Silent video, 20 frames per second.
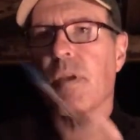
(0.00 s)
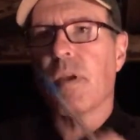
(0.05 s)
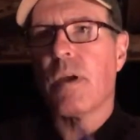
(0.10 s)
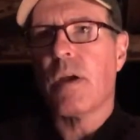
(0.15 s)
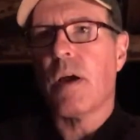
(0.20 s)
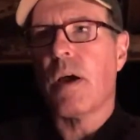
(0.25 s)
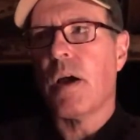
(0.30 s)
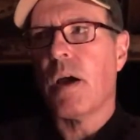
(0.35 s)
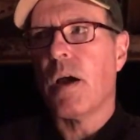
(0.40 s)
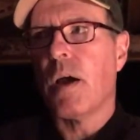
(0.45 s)

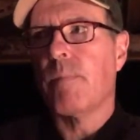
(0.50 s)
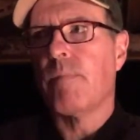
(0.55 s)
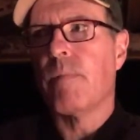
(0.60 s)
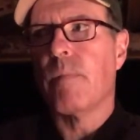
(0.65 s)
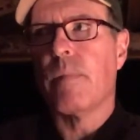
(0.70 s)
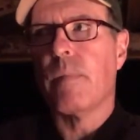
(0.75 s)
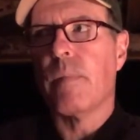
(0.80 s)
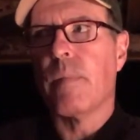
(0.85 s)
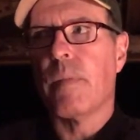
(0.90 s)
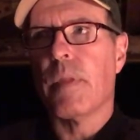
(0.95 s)

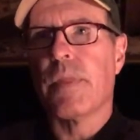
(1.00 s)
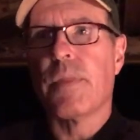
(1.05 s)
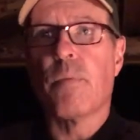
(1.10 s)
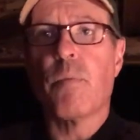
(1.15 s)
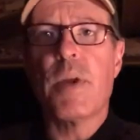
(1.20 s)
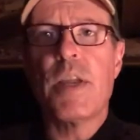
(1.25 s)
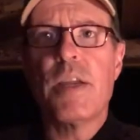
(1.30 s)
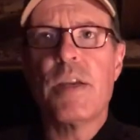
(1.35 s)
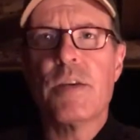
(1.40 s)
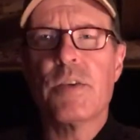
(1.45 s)

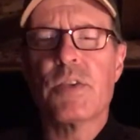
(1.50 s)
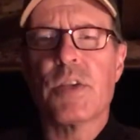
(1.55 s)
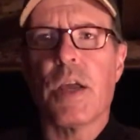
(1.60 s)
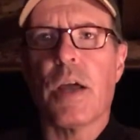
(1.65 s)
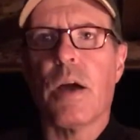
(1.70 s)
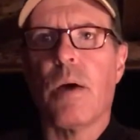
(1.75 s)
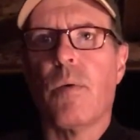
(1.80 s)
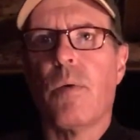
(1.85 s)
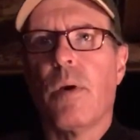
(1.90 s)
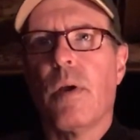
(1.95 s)
3 years
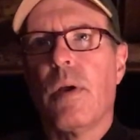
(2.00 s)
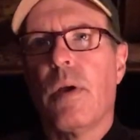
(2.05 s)
ago